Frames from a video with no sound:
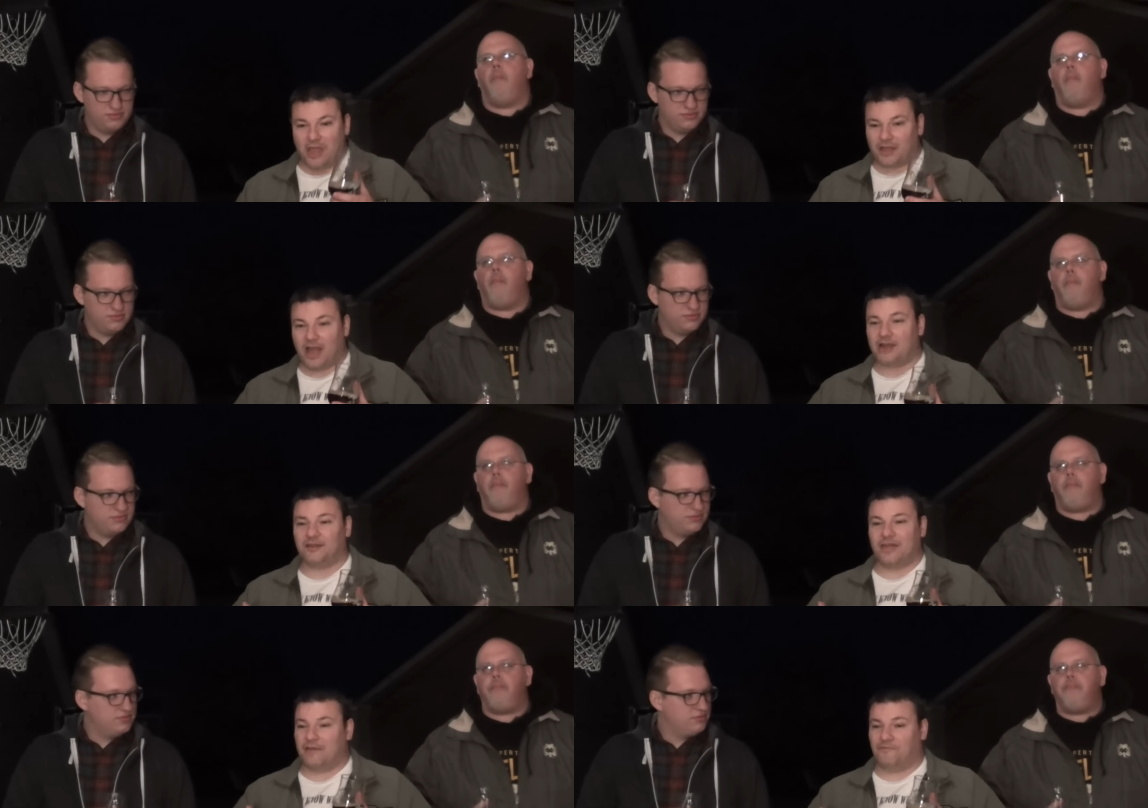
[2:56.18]

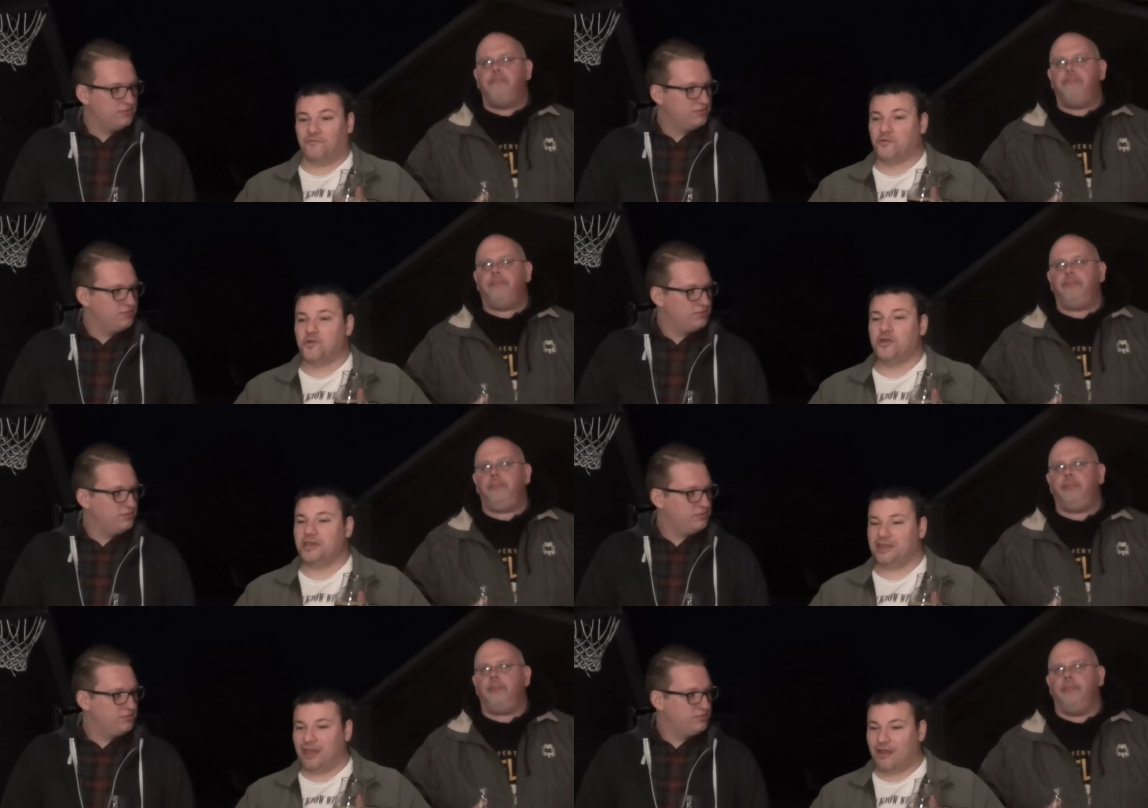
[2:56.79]
Speaker 1: kind of that
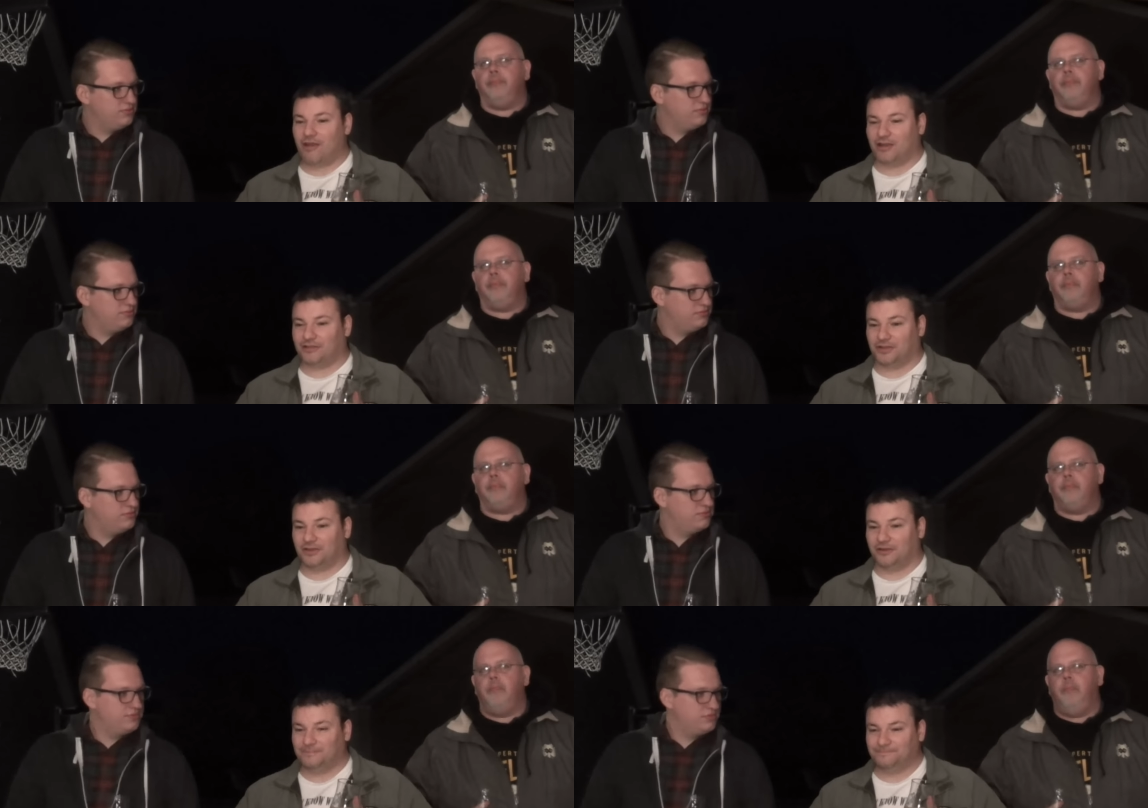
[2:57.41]
fruity
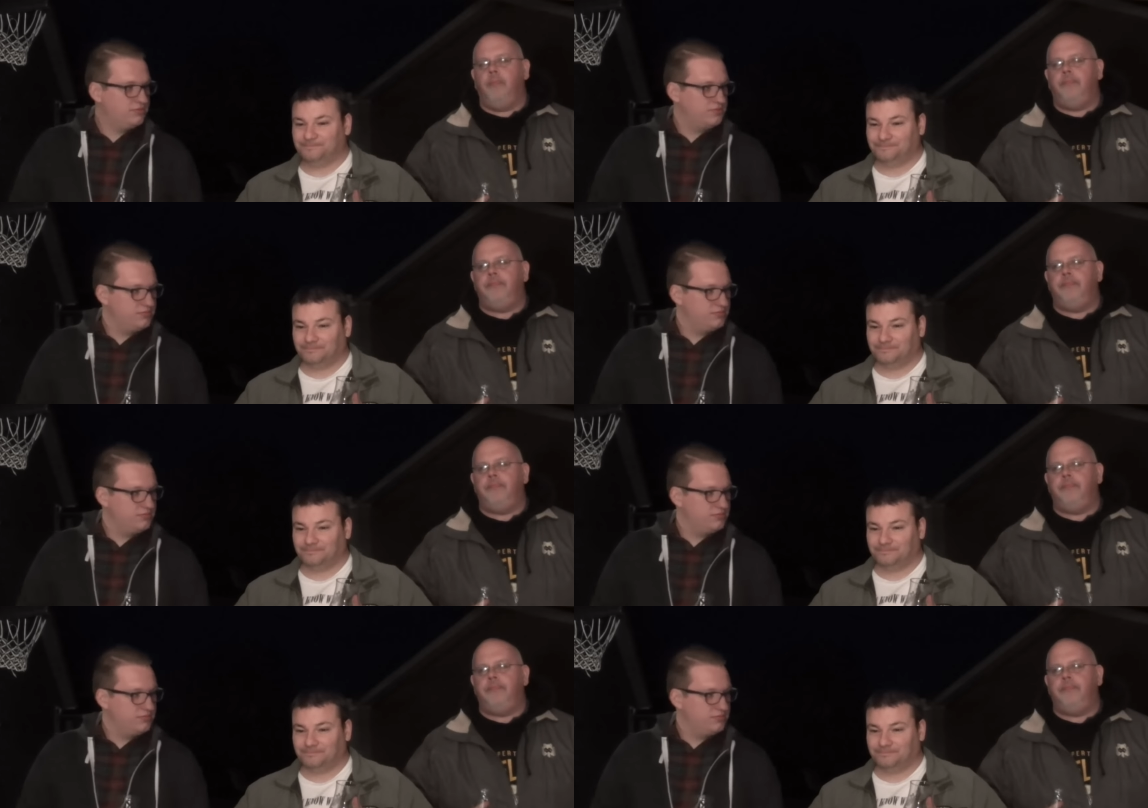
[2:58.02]
character.